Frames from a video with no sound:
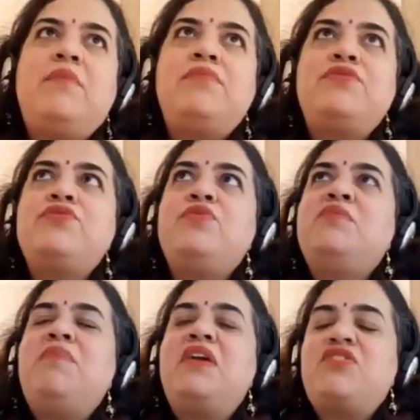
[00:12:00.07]
two,
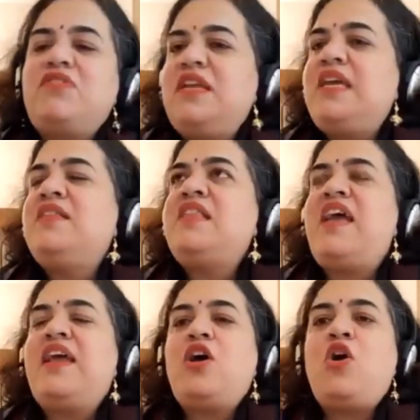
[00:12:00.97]
especially in this
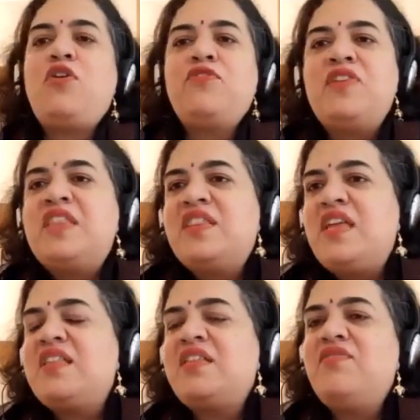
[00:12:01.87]
era of
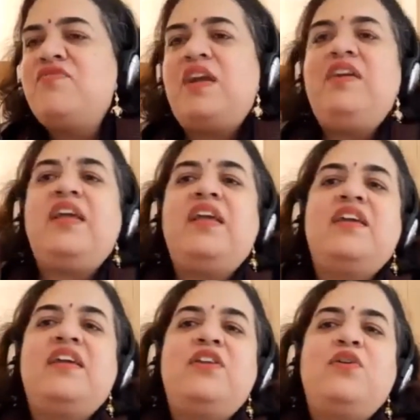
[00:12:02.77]
VCs and funding,